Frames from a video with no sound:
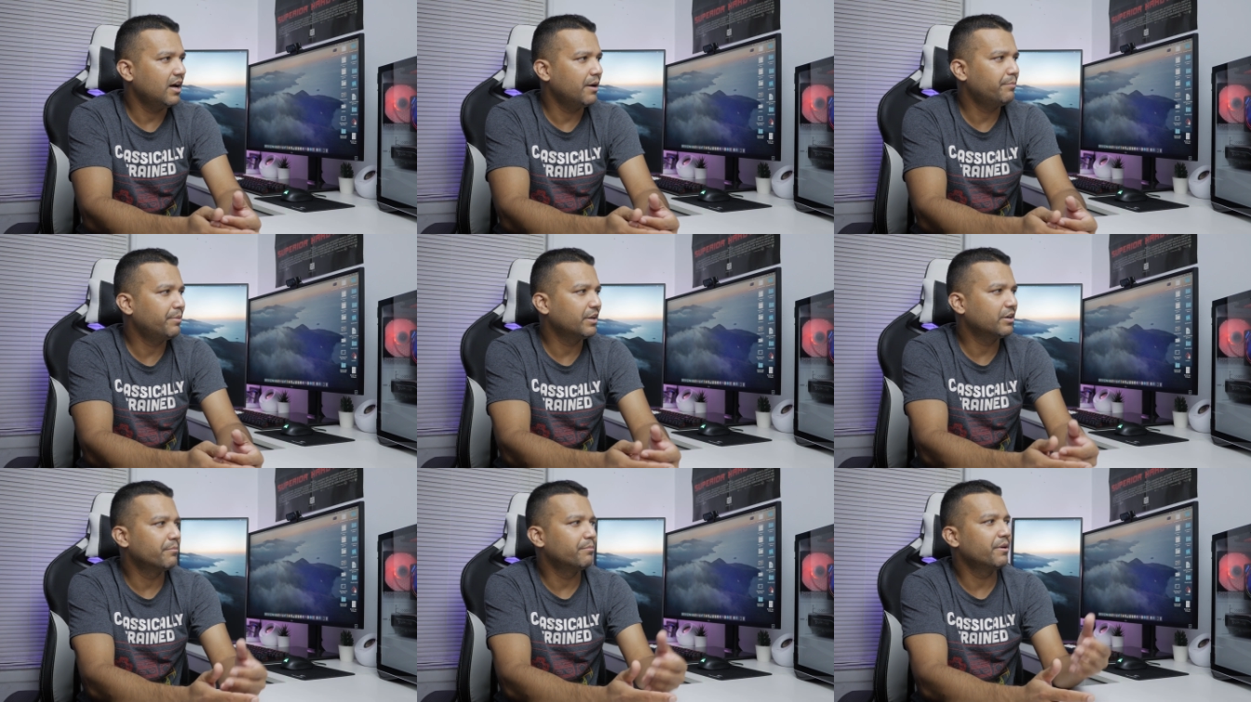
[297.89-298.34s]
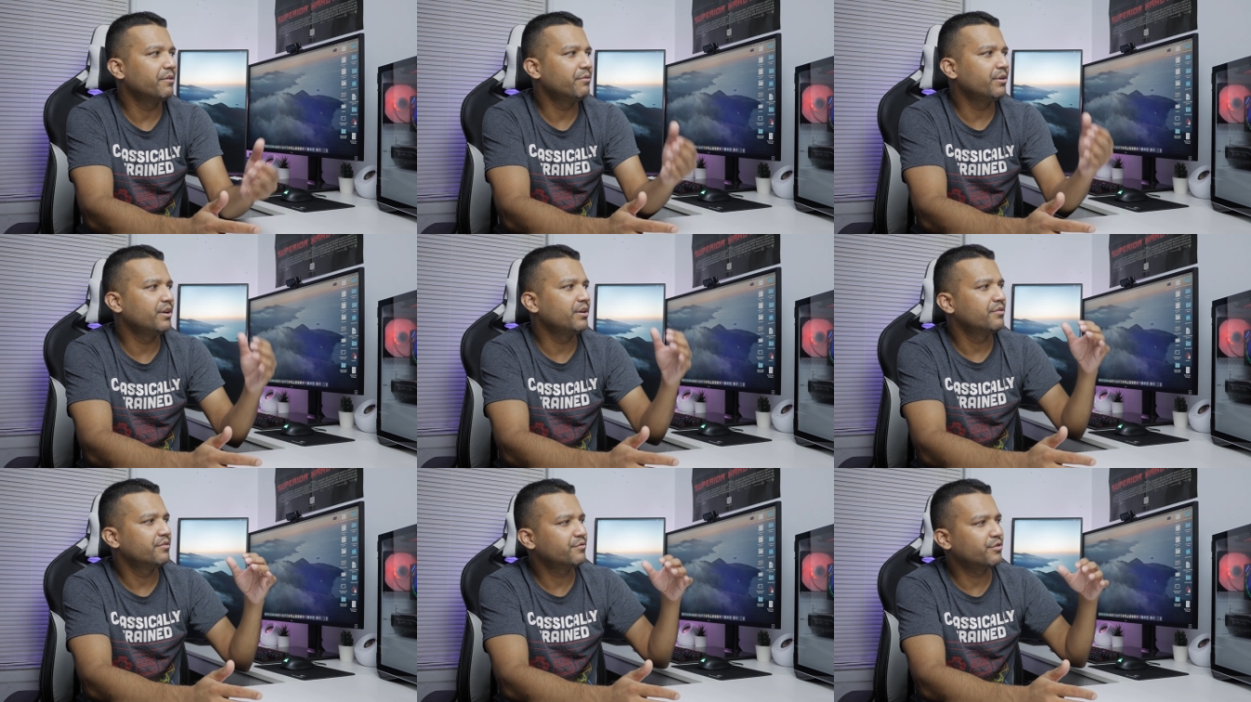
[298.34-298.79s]
pick up
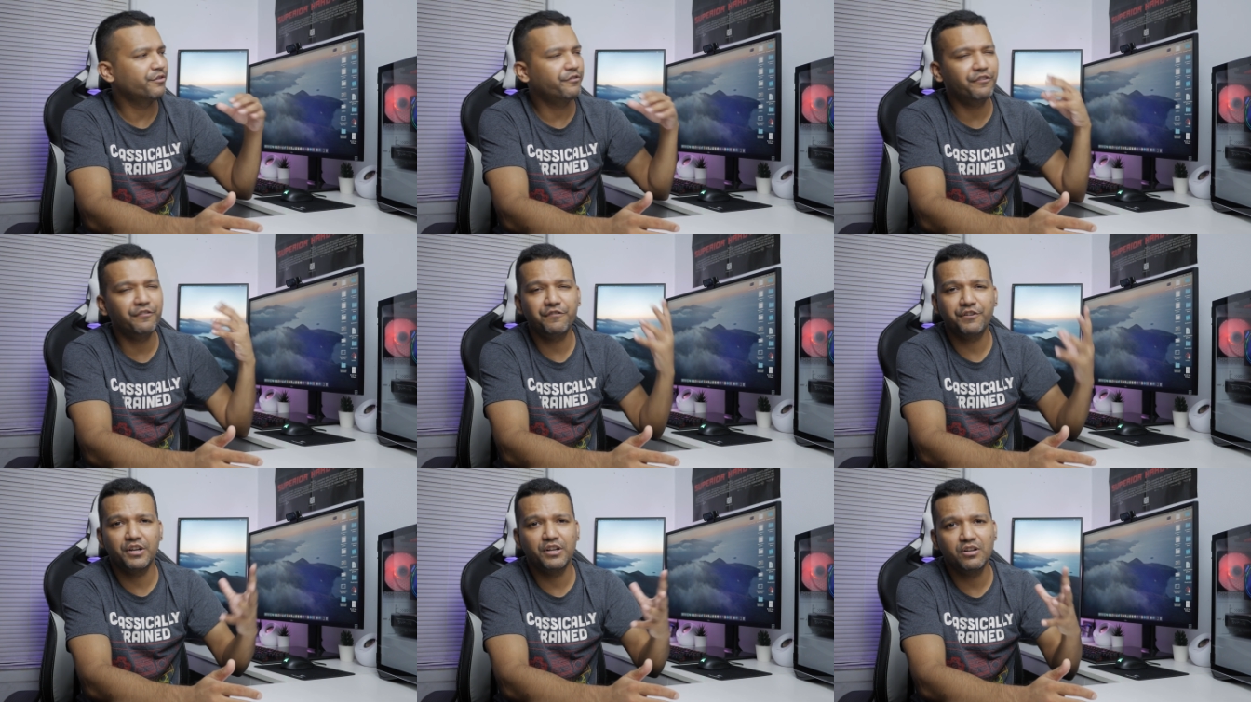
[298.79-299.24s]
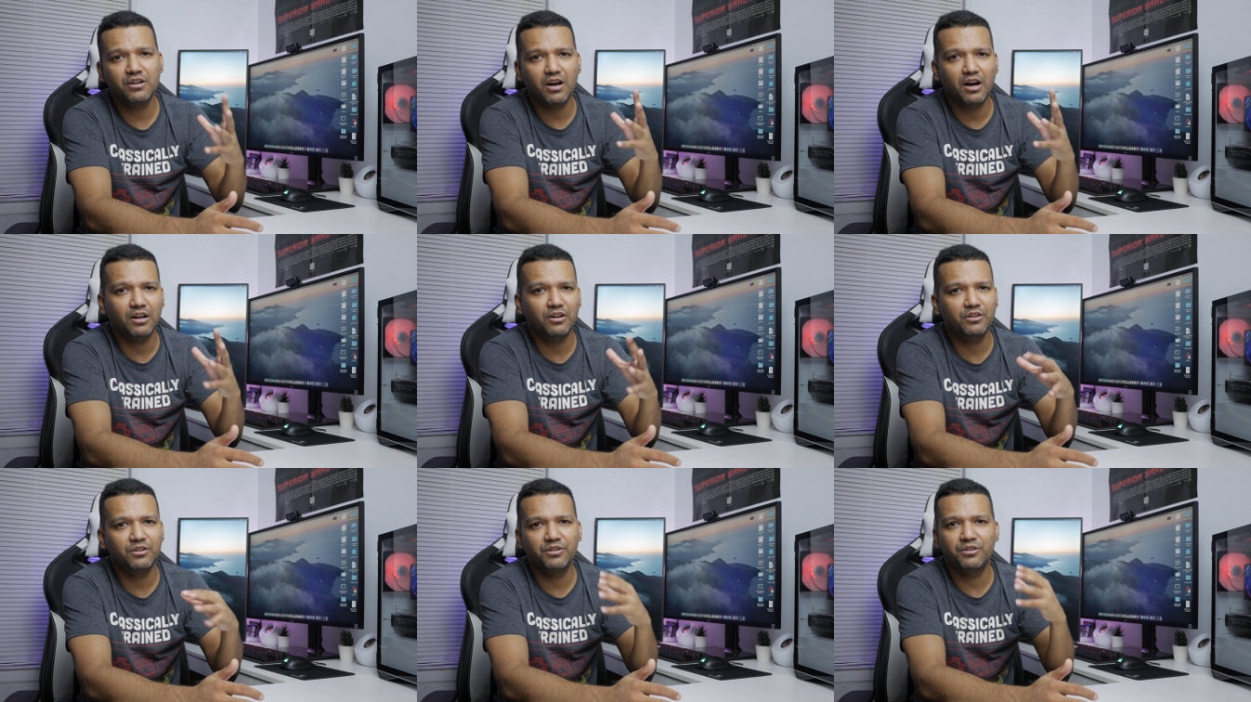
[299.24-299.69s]
maybe for
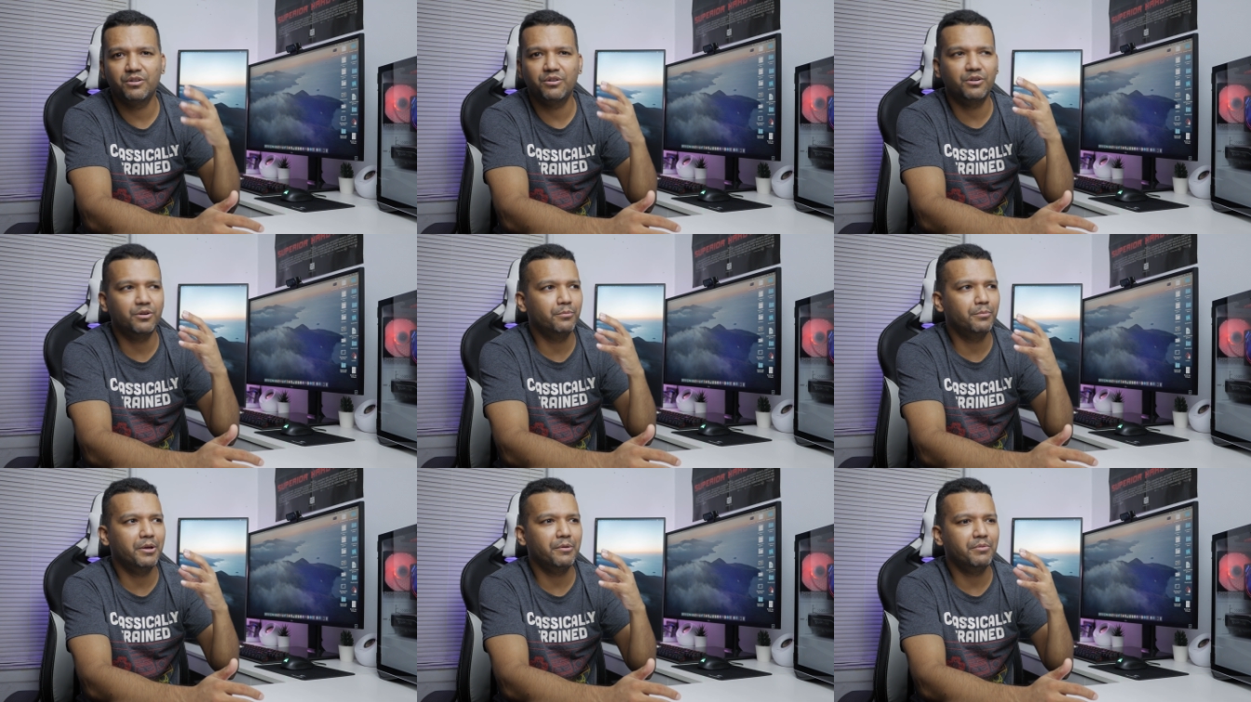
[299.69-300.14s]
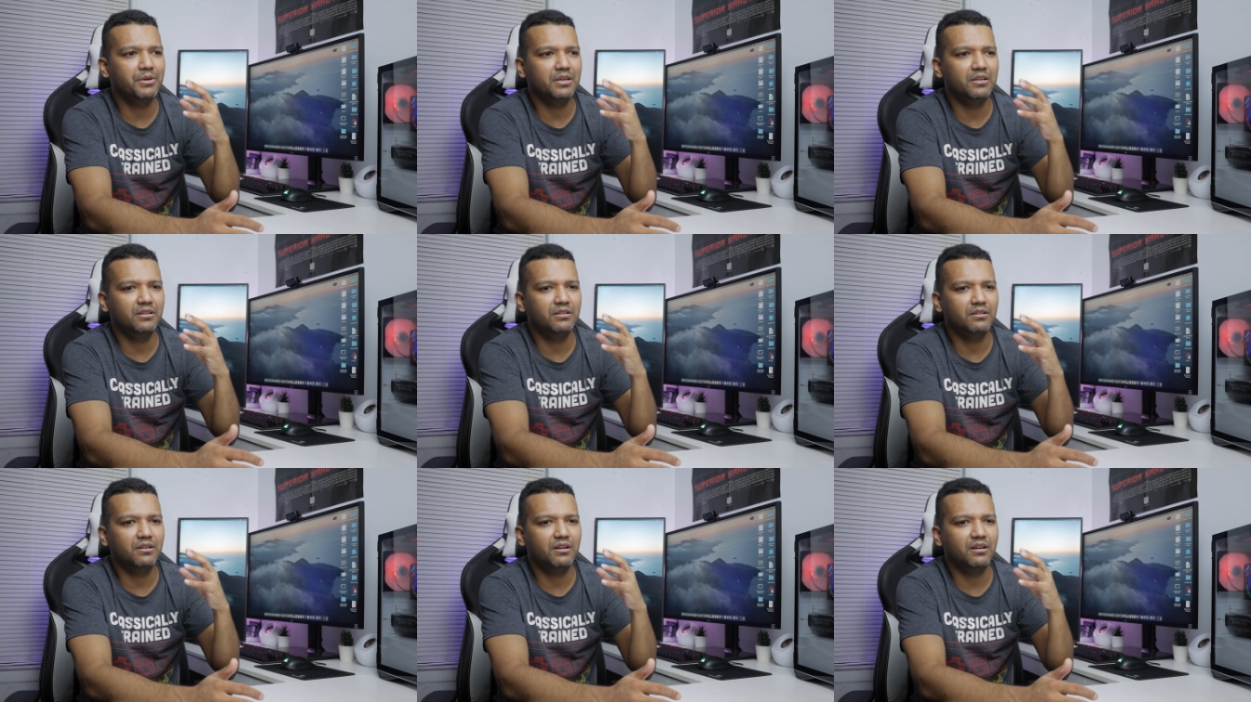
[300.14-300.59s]
$15 or
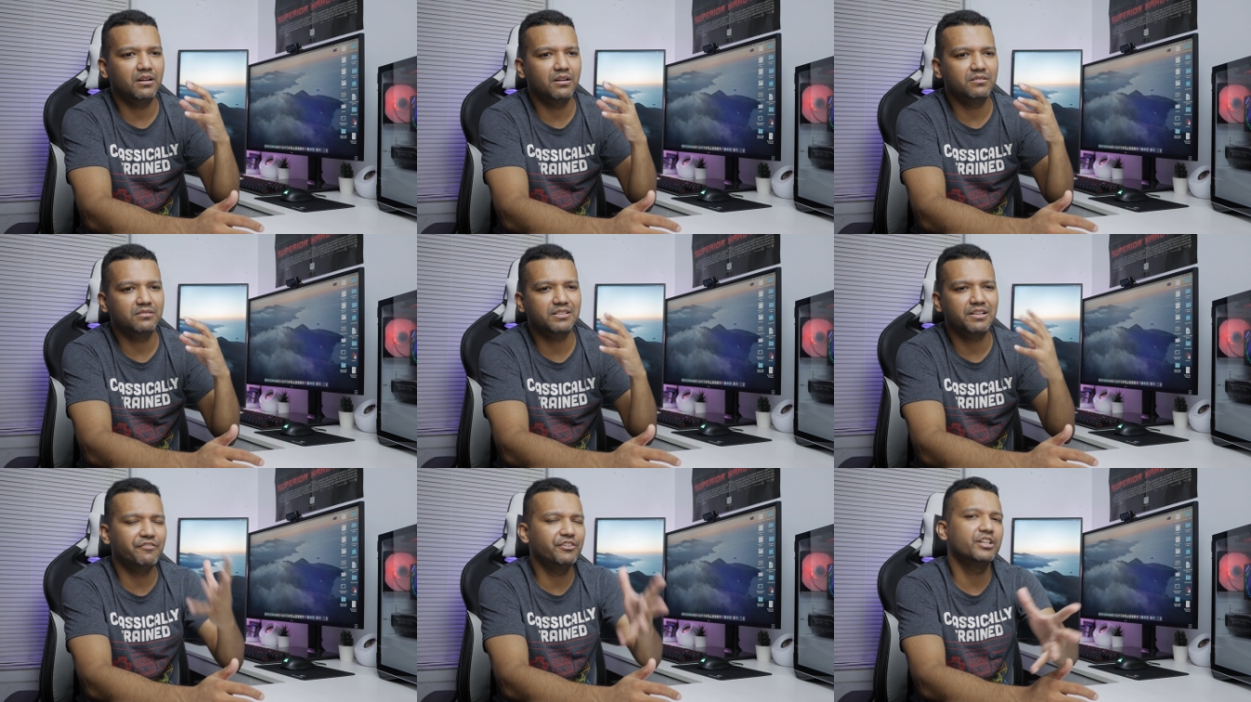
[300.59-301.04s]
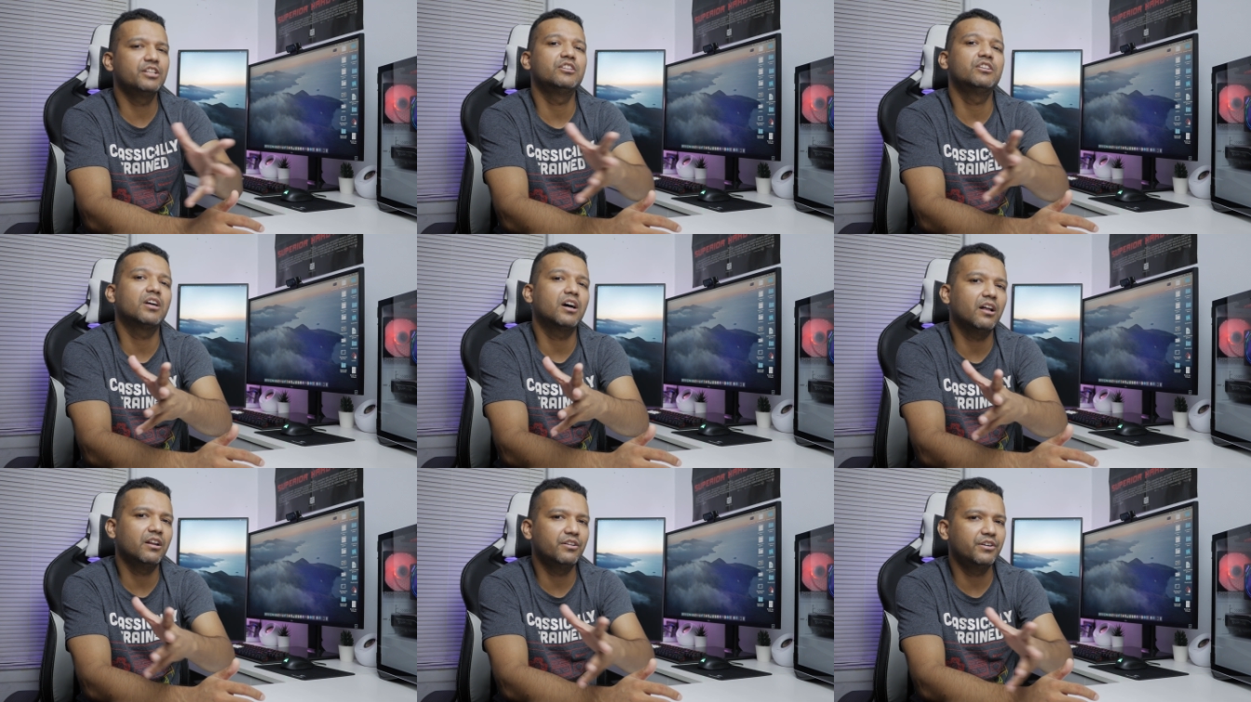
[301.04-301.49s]
maybe uh,
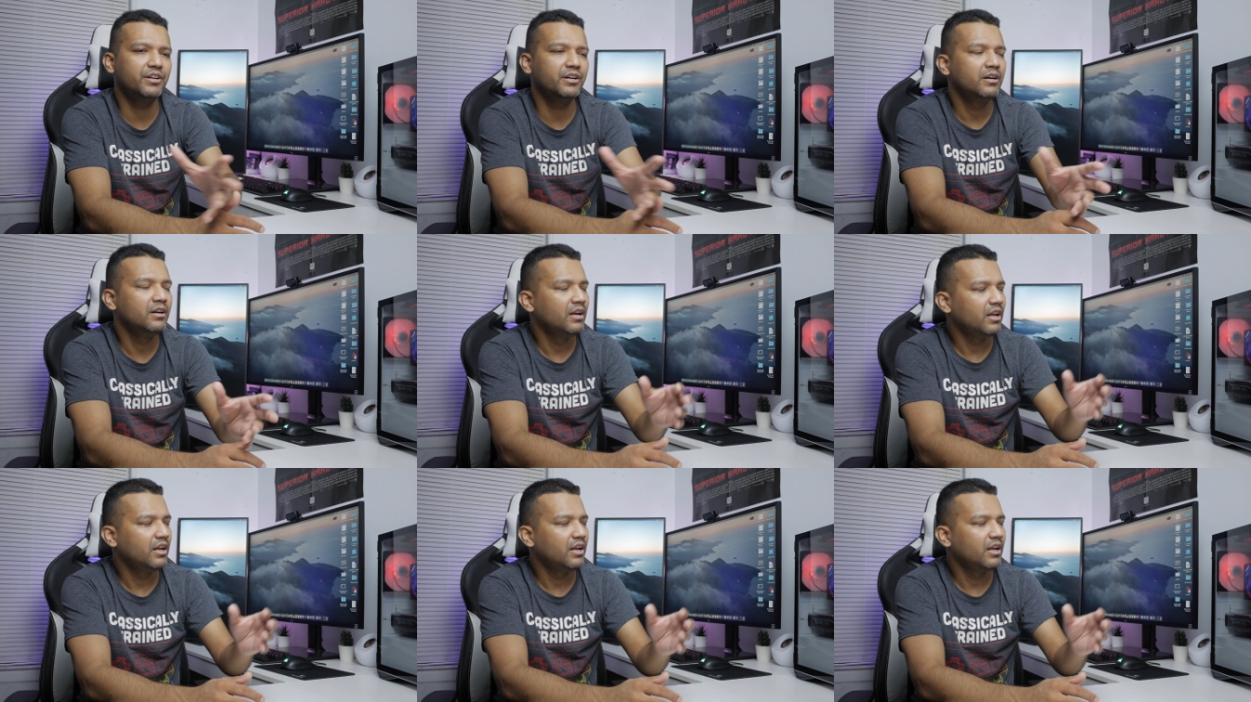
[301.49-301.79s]
$17.